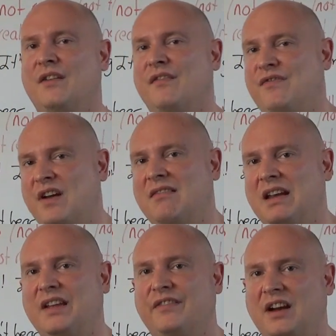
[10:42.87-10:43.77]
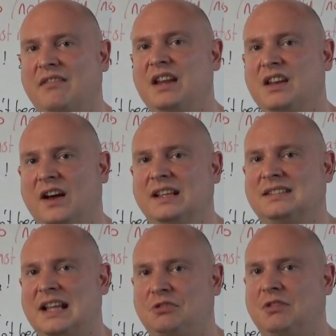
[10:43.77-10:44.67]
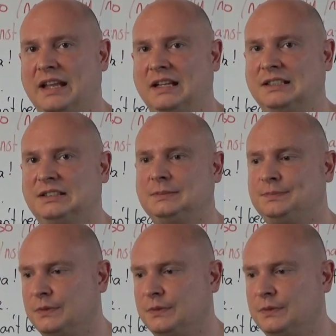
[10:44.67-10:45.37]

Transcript: Very, very nice natural English.